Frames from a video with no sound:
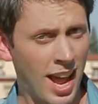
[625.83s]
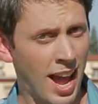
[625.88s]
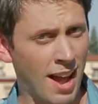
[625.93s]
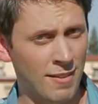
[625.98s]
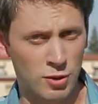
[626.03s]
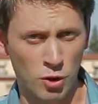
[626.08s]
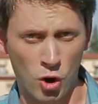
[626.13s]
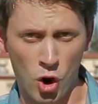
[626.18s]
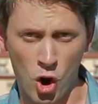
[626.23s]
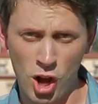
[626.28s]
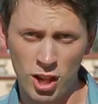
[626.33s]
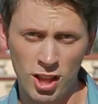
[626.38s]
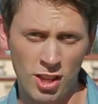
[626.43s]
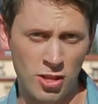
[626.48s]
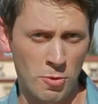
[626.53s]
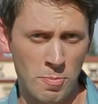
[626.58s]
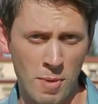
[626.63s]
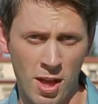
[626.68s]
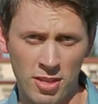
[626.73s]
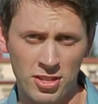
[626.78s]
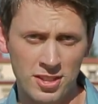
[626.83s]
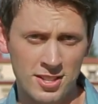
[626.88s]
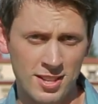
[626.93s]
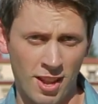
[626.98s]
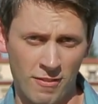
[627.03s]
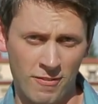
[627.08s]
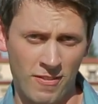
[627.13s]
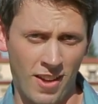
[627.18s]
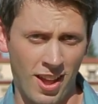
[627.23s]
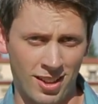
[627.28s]
after all other methods
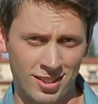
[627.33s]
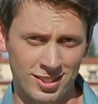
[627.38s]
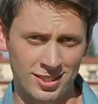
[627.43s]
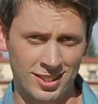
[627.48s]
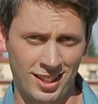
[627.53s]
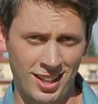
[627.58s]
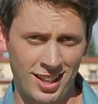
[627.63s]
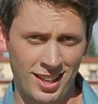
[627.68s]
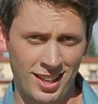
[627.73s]
have failed.